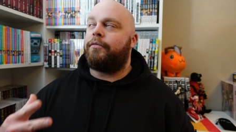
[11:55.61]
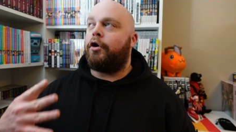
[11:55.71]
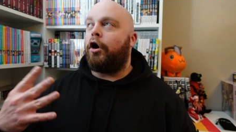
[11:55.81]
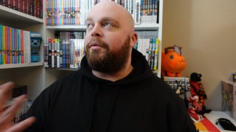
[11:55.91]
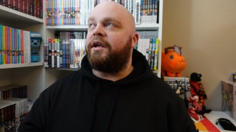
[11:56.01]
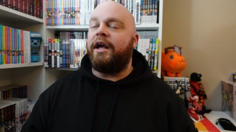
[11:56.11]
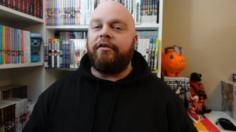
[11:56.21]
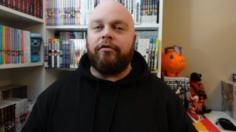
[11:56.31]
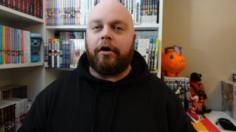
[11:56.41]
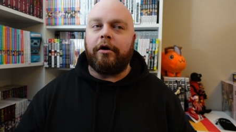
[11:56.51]

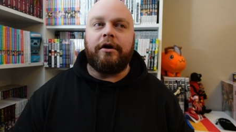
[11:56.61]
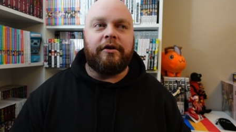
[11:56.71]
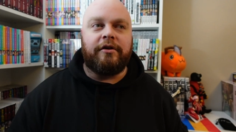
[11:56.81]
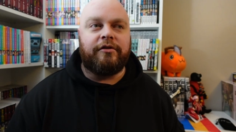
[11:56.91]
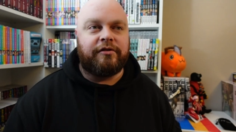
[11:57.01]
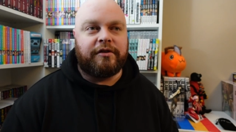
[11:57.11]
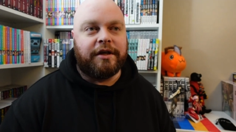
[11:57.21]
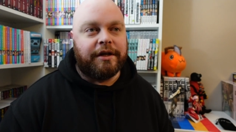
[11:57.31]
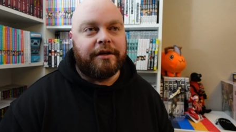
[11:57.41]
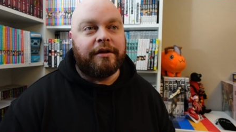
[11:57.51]
Kevlar into his
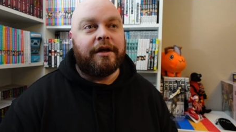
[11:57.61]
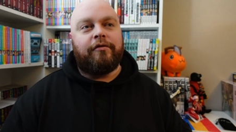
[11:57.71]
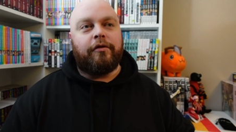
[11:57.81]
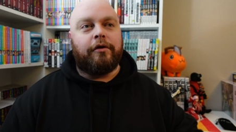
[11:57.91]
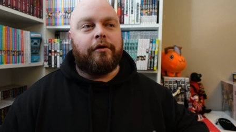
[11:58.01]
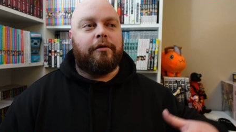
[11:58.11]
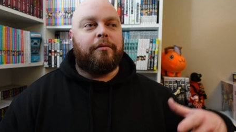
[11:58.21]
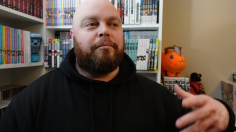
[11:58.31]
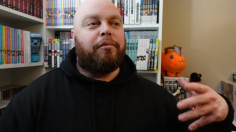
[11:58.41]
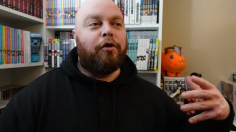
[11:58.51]
skin for
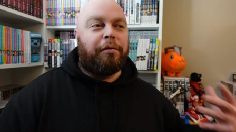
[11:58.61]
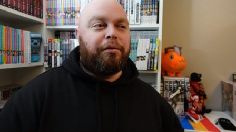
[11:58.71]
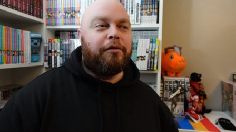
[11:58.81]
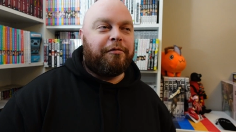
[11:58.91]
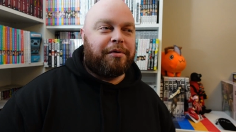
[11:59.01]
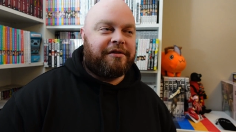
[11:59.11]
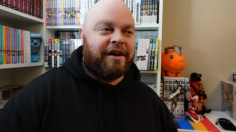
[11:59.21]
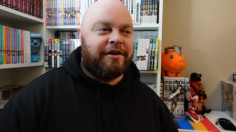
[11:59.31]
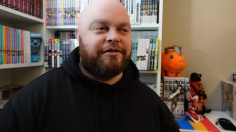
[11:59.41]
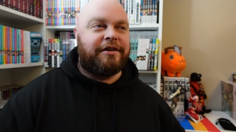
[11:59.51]
bulletproof
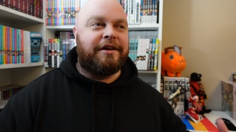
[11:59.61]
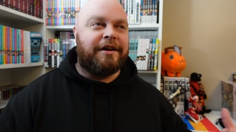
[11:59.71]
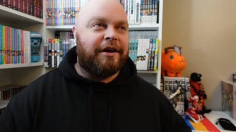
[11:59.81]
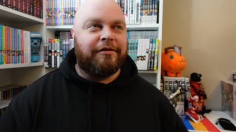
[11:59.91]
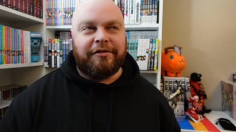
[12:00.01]
protection, knife